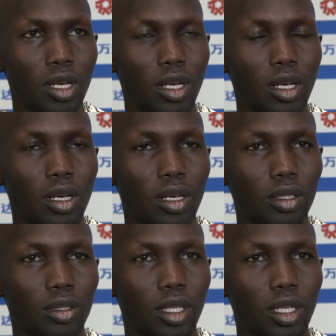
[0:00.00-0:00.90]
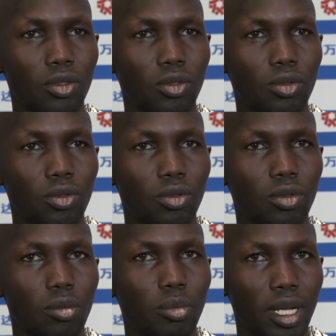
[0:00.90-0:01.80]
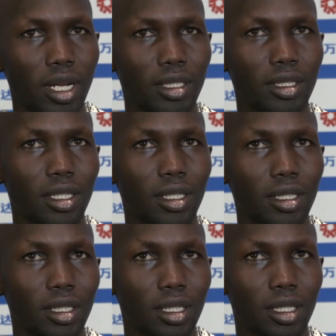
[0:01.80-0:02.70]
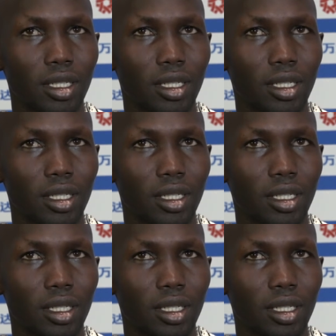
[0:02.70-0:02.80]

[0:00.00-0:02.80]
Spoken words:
Trying to compare last year, I think